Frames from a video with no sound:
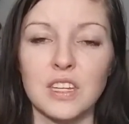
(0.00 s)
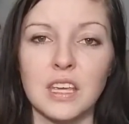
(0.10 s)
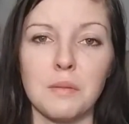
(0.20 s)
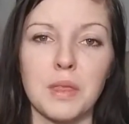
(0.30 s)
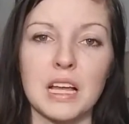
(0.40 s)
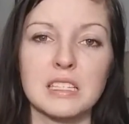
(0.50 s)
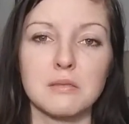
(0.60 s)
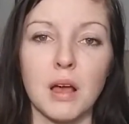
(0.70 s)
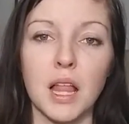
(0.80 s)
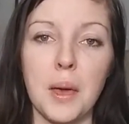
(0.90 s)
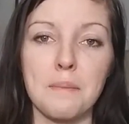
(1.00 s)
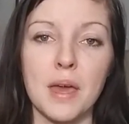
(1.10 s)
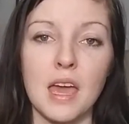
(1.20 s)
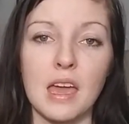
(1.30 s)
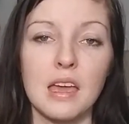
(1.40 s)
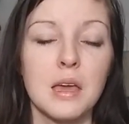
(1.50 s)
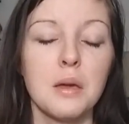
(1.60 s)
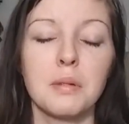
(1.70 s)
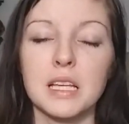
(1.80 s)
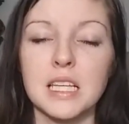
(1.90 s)
to keep that smell at bay,
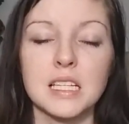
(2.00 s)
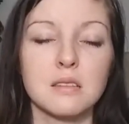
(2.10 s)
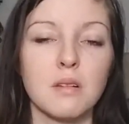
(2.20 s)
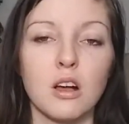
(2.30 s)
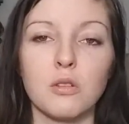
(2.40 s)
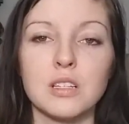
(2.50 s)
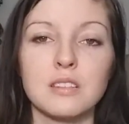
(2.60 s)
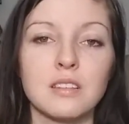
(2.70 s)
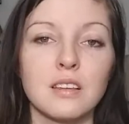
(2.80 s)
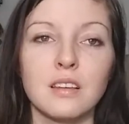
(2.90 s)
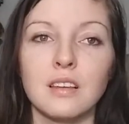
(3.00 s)
because that smell was